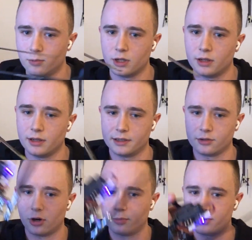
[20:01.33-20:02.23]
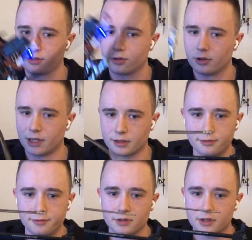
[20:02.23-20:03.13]
they will incorporate
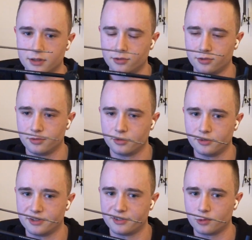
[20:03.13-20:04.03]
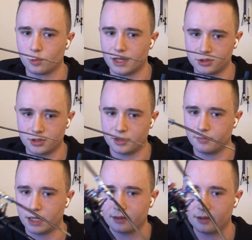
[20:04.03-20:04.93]
collective into this equation
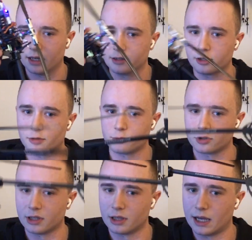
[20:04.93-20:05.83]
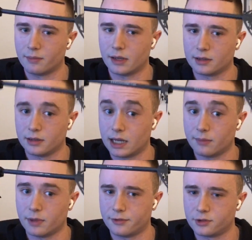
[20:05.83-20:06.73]
and make the helicopter
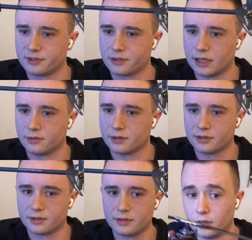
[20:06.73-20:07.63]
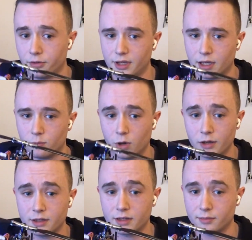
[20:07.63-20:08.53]
climb after it's leveled. Now
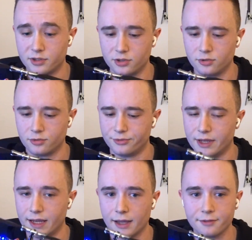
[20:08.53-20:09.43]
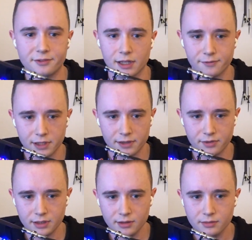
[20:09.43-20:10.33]
M1 and M2, they have
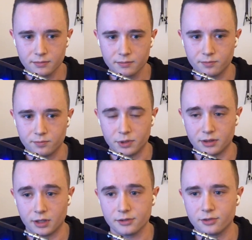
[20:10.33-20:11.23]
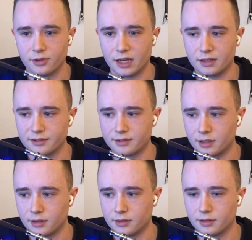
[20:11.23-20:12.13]
self-leveling, but not to
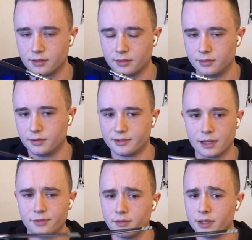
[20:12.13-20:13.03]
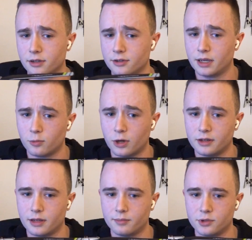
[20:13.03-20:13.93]
that extent. The self-leveling on the
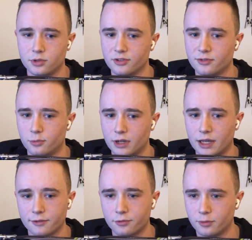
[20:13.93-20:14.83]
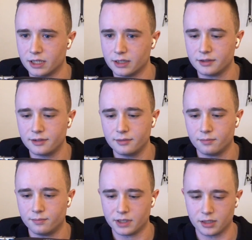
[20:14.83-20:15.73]
M1 and M2 is more like for
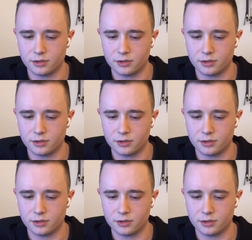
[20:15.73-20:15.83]
beginners,